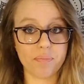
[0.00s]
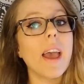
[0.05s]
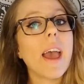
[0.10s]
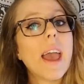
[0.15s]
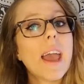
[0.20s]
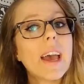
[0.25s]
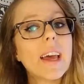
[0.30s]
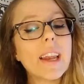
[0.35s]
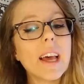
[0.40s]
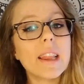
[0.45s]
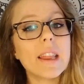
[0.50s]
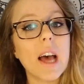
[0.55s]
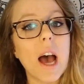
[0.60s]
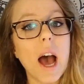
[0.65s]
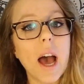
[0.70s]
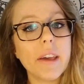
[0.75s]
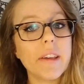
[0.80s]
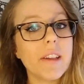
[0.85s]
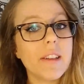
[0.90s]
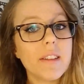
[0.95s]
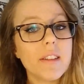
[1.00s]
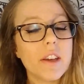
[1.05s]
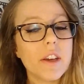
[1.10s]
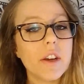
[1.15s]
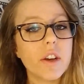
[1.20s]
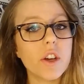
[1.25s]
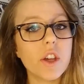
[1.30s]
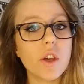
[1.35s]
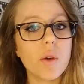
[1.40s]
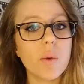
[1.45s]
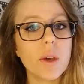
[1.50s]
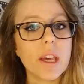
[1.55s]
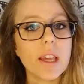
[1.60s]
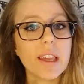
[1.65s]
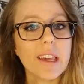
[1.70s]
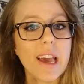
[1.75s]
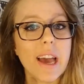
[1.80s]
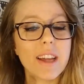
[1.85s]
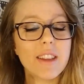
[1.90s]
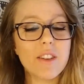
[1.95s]
And at the highest tier, you can
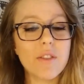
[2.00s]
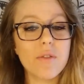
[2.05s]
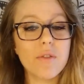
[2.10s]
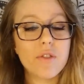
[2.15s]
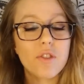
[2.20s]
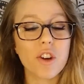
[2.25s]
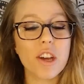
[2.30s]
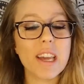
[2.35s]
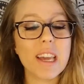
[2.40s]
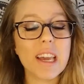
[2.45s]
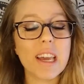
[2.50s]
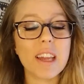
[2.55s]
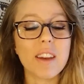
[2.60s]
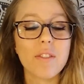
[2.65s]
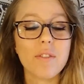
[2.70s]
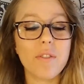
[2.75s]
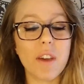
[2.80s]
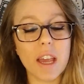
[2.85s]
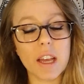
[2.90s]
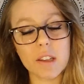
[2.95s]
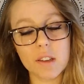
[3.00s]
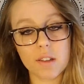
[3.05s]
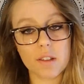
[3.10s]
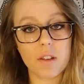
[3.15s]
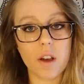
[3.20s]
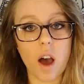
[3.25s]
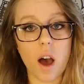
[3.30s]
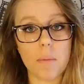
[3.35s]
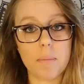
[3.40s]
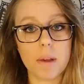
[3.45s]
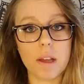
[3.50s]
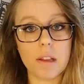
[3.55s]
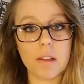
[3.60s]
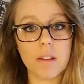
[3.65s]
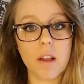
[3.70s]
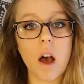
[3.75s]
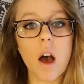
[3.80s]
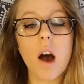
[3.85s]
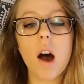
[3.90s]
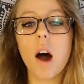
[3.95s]
get free advanced
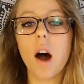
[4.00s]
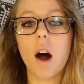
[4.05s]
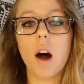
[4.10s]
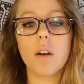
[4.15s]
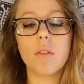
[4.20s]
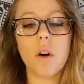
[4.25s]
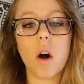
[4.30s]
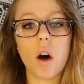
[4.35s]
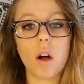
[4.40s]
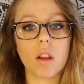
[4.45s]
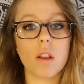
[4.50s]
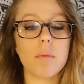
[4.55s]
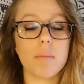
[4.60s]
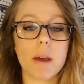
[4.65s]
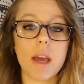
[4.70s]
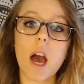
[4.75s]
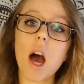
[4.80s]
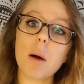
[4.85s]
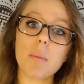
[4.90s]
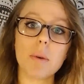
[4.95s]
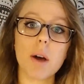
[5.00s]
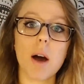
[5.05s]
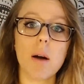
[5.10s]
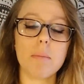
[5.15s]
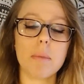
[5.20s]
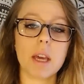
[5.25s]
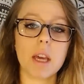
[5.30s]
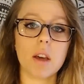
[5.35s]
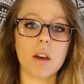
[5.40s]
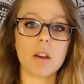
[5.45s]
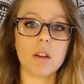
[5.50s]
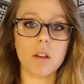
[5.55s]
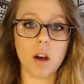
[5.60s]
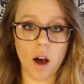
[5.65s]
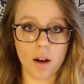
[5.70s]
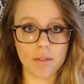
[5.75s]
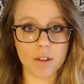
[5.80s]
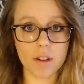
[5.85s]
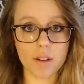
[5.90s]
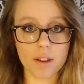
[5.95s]
copies of all of my upcoming
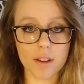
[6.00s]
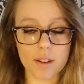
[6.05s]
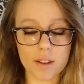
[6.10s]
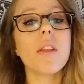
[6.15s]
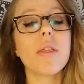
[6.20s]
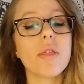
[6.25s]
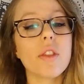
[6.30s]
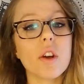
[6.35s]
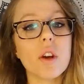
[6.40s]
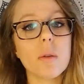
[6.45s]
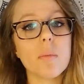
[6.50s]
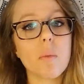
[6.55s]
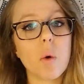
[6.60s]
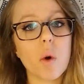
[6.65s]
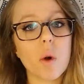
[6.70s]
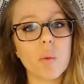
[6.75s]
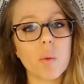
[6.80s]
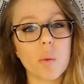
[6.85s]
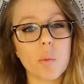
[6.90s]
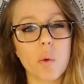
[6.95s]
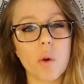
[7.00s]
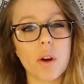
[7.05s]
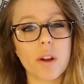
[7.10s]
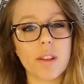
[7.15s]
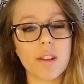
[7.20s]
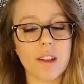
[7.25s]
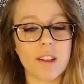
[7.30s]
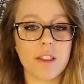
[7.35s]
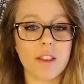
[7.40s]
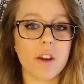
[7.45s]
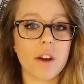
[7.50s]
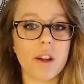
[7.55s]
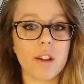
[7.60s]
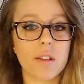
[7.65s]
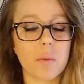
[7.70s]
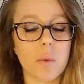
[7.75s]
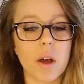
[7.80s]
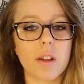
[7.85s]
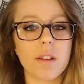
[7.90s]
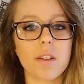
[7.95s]
novels. There are more rewards in there
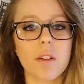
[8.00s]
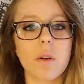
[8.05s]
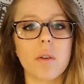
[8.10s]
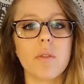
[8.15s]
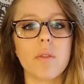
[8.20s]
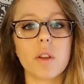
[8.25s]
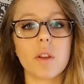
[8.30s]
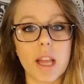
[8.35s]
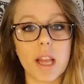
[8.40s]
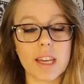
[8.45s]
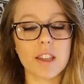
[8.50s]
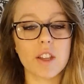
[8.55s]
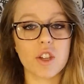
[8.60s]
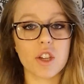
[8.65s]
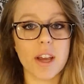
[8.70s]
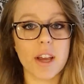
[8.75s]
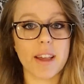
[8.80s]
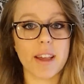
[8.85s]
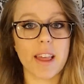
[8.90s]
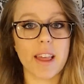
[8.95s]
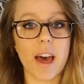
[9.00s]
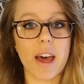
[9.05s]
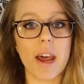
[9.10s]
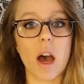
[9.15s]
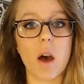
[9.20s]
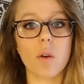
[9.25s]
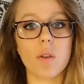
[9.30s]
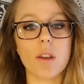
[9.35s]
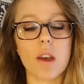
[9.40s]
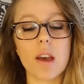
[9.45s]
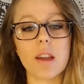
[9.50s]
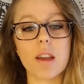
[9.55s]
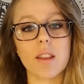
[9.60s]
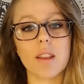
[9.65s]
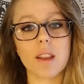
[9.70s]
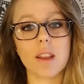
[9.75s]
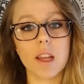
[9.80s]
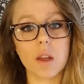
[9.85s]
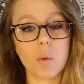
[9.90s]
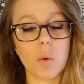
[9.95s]
as well, so if you'd like to check that out,
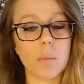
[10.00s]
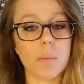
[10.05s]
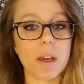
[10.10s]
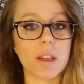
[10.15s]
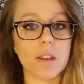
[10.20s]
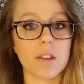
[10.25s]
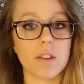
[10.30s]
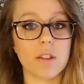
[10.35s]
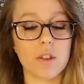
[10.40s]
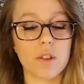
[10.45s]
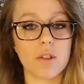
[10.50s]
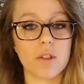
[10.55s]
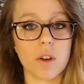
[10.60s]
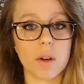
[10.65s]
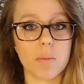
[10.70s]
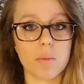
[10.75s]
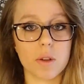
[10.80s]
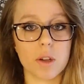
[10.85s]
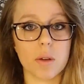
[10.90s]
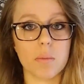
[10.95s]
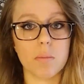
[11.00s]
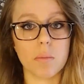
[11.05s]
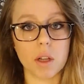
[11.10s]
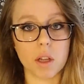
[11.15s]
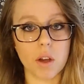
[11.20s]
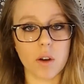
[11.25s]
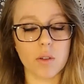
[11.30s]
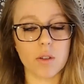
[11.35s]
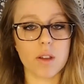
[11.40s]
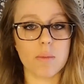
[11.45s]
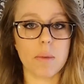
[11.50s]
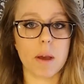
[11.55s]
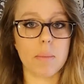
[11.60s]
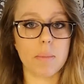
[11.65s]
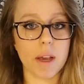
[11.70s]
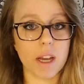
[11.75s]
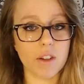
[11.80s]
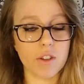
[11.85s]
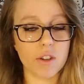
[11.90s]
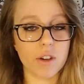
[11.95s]
link will be in the description below to my
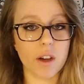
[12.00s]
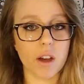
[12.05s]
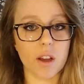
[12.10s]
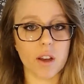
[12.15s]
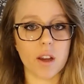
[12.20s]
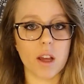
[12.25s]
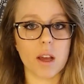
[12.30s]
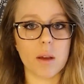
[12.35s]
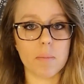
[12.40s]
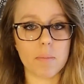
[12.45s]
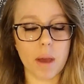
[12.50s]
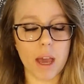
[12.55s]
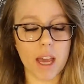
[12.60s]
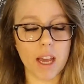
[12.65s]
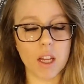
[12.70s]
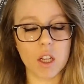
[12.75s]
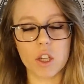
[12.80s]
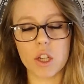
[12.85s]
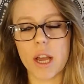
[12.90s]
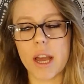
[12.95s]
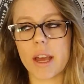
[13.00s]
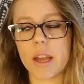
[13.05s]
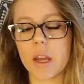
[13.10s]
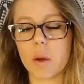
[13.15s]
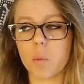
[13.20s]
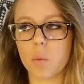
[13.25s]
Patreon page, and it